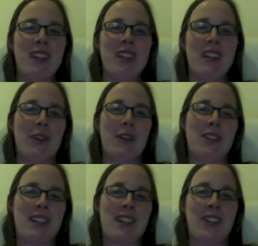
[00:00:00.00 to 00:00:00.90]
you know, because
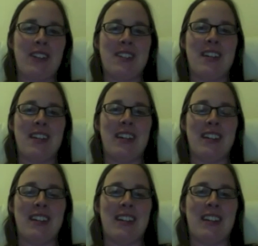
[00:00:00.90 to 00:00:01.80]
then you can see it
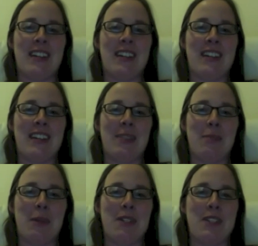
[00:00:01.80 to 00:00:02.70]
in in in
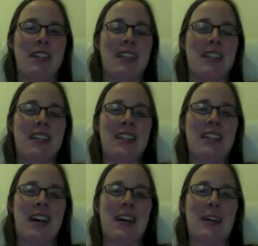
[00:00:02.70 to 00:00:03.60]
person.
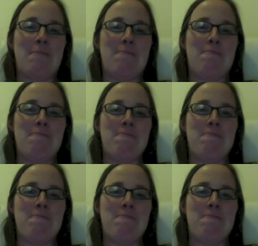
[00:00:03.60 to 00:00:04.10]
Um,